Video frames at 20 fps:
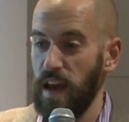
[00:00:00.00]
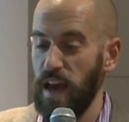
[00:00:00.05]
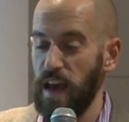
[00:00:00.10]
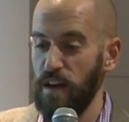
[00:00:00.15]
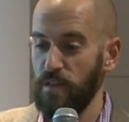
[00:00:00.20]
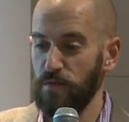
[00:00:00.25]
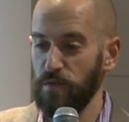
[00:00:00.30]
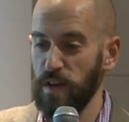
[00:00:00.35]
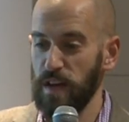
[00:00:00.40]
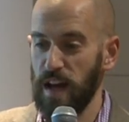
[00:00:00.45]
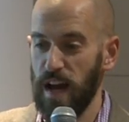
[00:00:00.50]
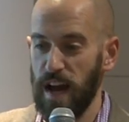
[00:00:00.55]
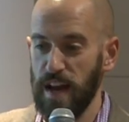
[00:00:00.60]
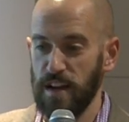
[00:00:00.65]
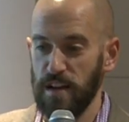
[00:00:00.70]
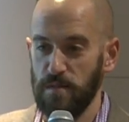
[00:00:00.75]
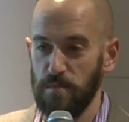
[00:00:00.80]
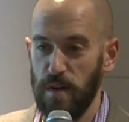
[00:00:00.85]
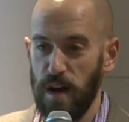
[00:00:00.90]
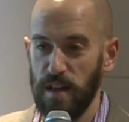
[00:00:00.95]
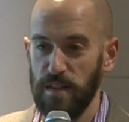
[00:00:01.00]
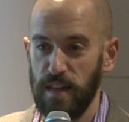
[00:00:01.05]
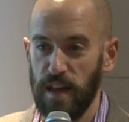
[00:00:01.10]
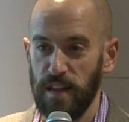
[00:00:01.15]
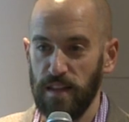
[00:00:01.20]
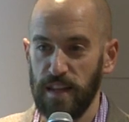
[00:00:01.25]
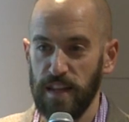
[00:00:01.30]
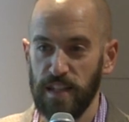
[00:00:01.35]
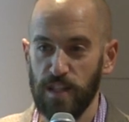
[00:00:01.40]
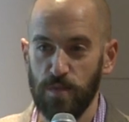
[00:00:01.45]
every item on
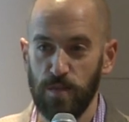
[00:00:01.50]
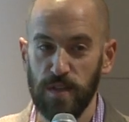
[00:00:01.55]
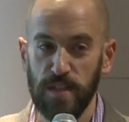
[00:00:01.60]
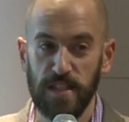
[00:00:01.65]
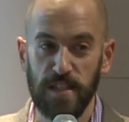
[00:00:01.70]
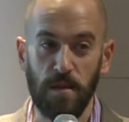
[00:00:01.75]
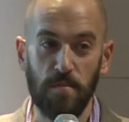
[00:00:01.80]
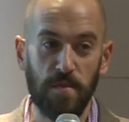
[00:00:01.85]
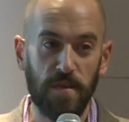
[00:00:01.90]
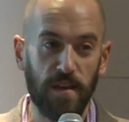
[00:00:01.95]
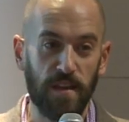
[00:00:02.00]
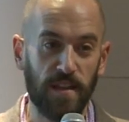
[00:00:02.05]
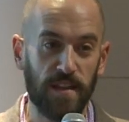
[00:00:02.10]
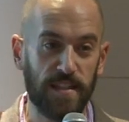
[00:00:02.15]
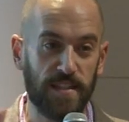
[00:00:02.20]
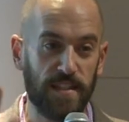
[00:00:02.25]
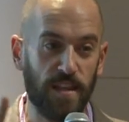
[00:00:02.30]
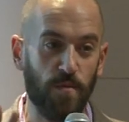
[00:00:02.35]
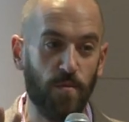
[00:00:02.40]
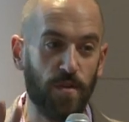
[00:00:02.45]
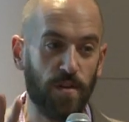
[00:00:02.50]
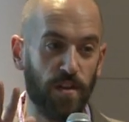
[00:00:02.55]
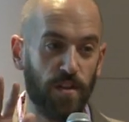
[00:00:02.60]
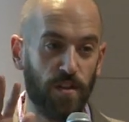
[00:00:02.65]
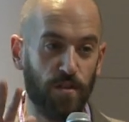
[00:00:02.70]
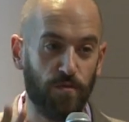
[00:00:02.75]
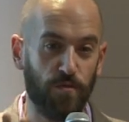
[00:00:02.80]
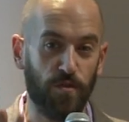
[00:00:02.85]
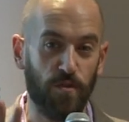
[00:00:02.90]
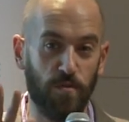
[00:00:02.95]
that list was something that someone in
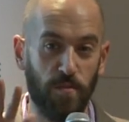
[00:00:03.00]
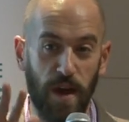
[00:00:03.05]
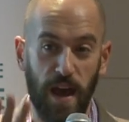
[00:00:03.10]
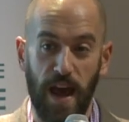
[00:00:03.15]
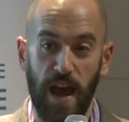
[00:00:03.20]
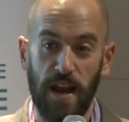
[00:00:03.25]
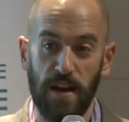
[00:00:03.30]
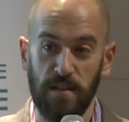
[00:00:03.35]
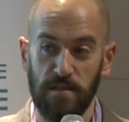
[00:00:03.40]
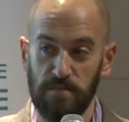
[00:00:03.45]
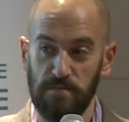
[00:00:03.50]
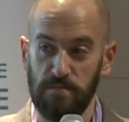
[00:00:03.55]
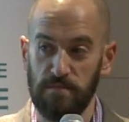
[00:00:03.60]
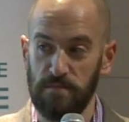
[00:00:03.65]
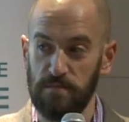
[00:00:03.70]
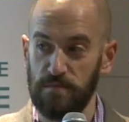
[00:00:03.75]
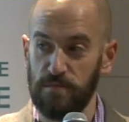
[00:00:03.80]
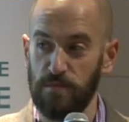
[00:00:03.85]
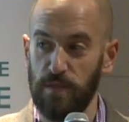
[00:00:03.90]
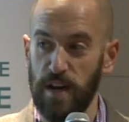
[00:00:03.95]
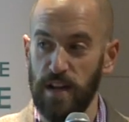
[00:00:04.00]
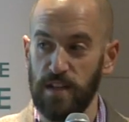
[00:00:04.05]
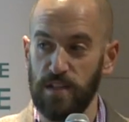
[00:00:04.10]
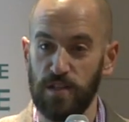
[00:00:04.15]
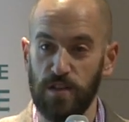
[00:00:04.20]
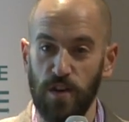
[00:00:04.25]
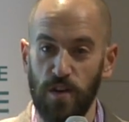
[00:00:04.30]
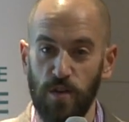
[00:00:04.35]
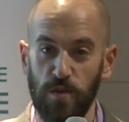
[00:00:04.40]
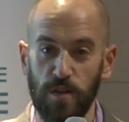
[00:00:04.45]
the room had, right?
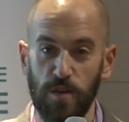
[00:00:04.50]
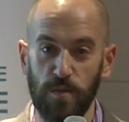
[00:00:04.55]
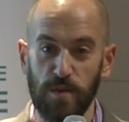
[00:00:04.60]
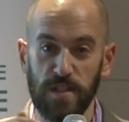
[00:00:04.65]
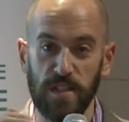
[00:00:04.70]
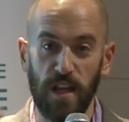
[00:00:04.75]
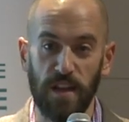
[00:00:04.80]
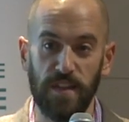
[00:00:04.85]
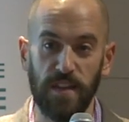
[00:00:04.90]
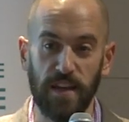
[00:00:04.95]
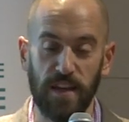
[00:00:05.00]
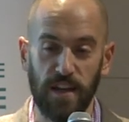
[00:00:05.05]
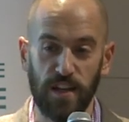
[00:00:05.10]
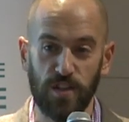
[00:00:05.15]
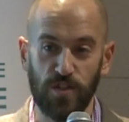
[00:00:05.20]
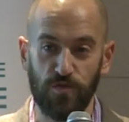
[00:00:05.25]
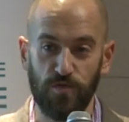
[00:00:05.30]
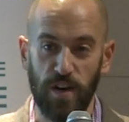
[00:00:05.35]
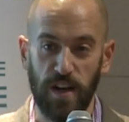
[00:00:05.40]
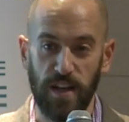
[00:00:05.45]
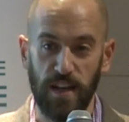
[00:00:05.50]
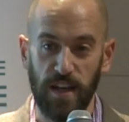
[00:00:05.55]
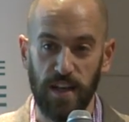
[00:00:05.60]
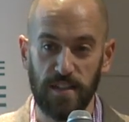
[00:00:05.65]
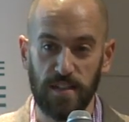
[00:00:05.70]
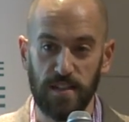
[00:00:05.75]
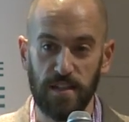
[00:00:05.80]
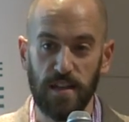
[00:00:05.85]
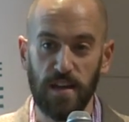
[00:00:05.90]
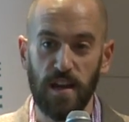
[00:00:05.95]
So there was nothing
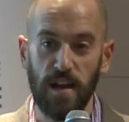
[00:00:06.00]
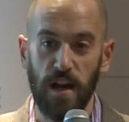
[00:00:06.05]
extraneous.